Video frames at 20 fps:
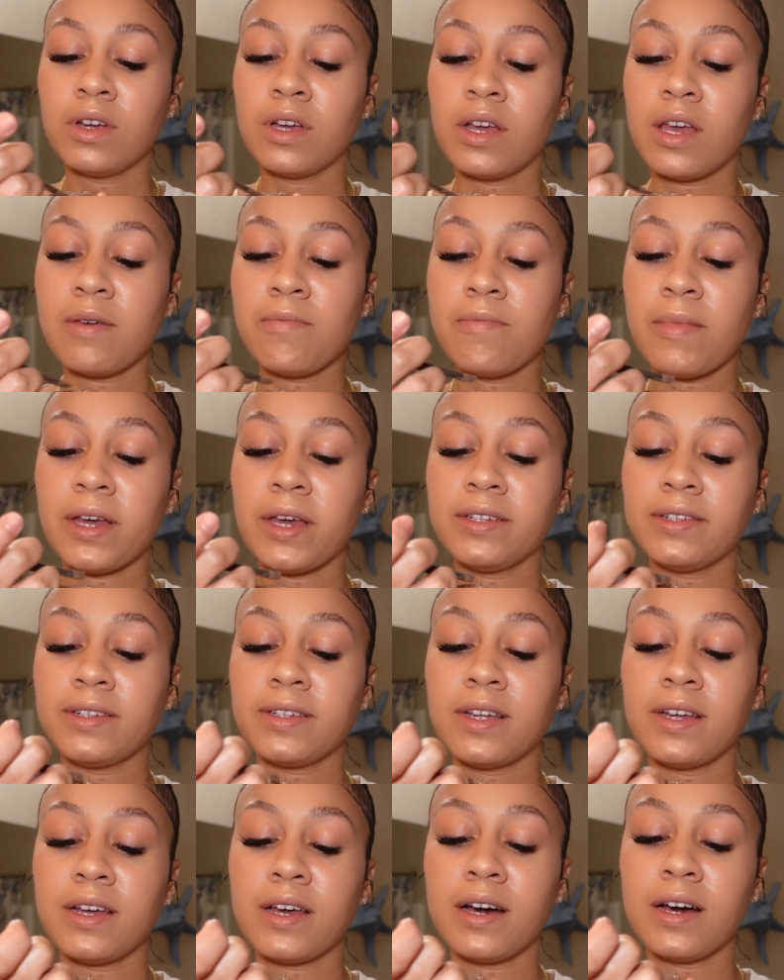It makes
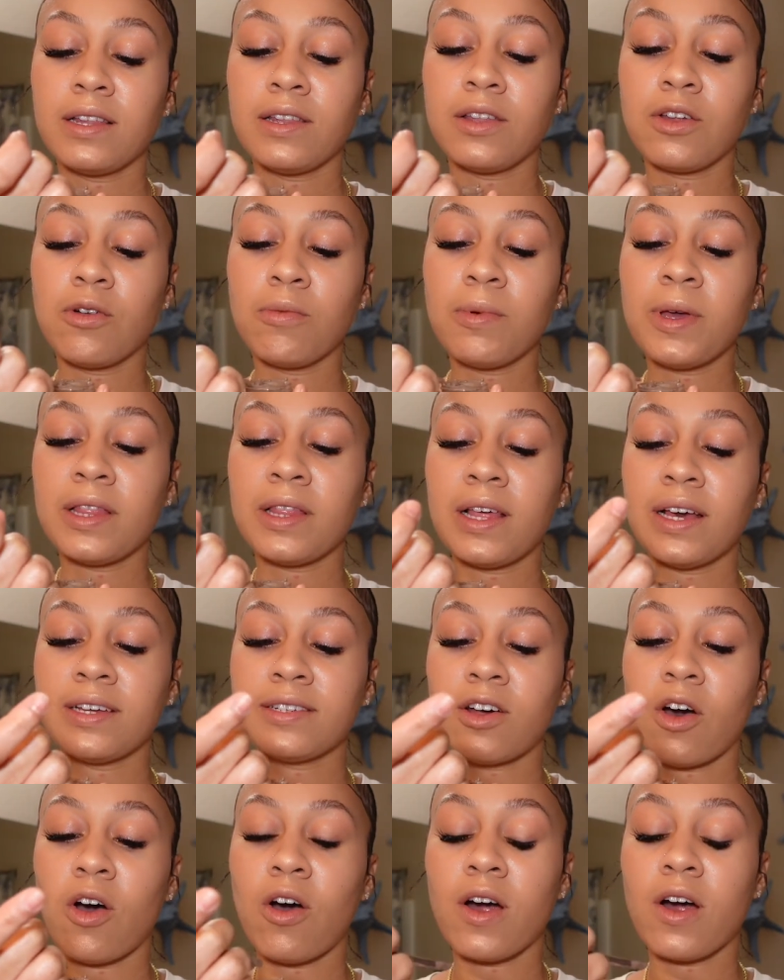it a little bit less
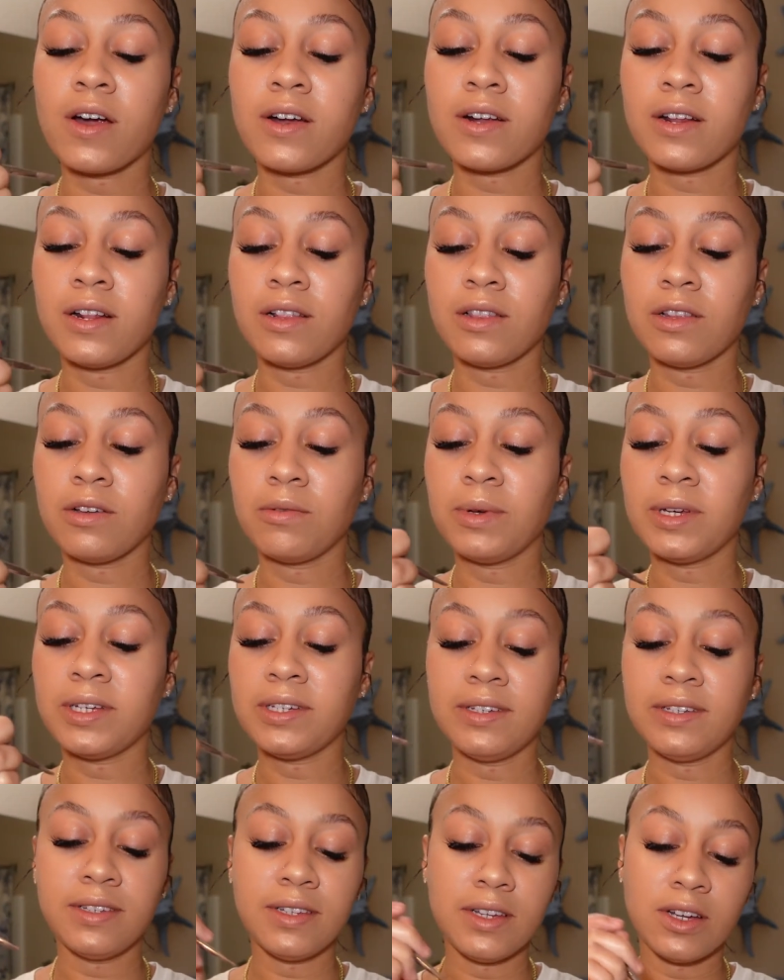hard and a little bit
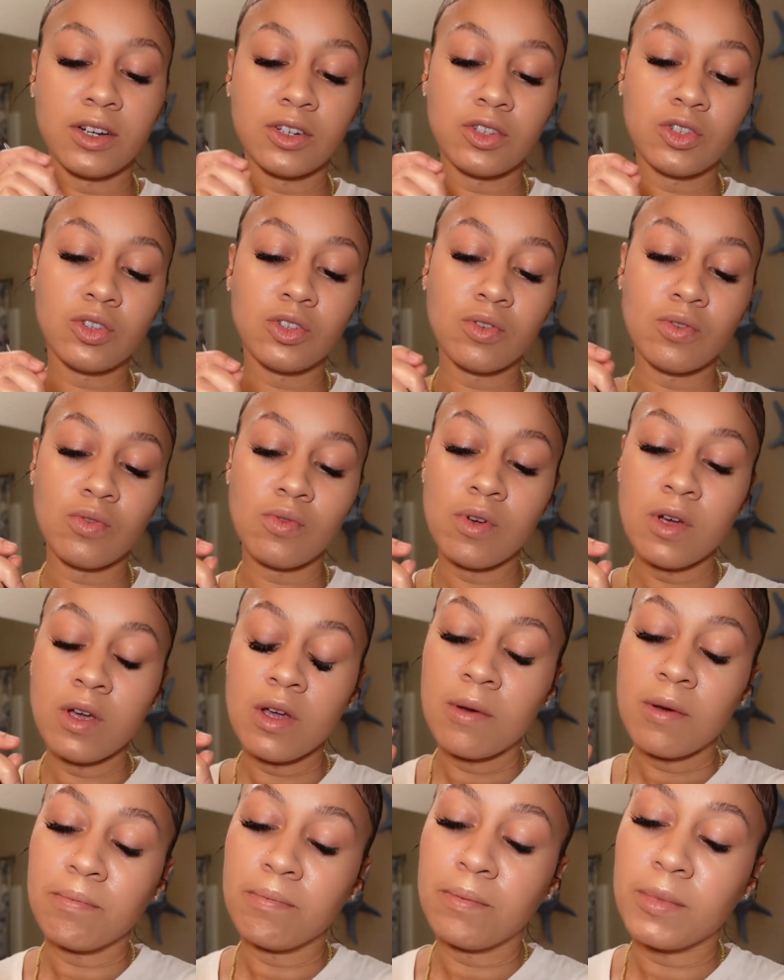easier to
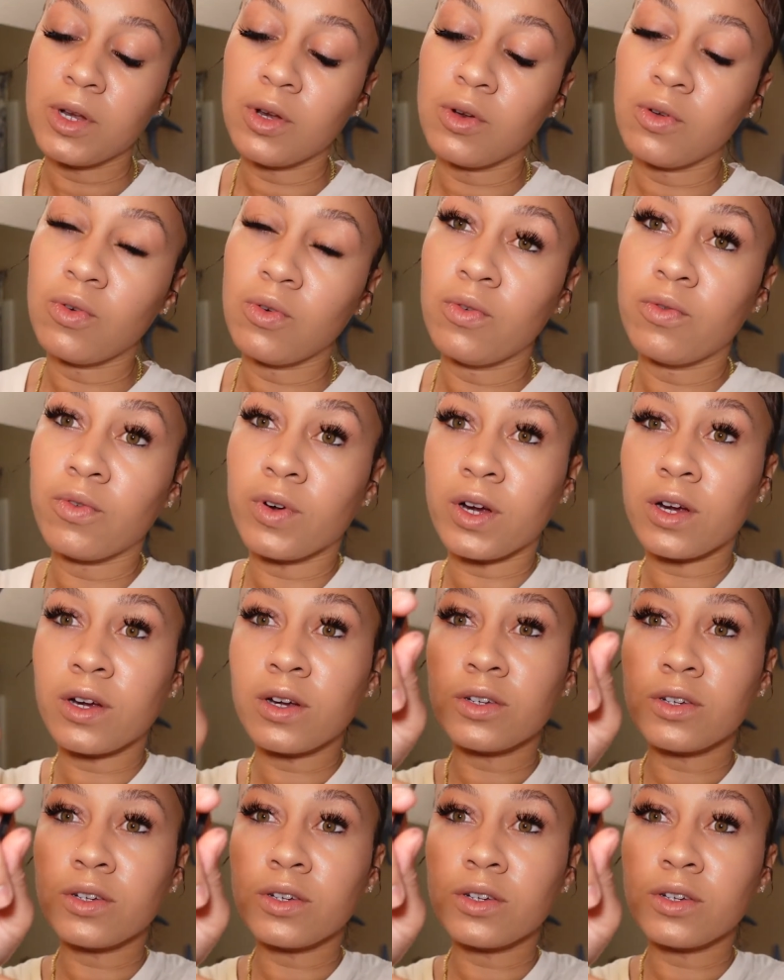maneuver.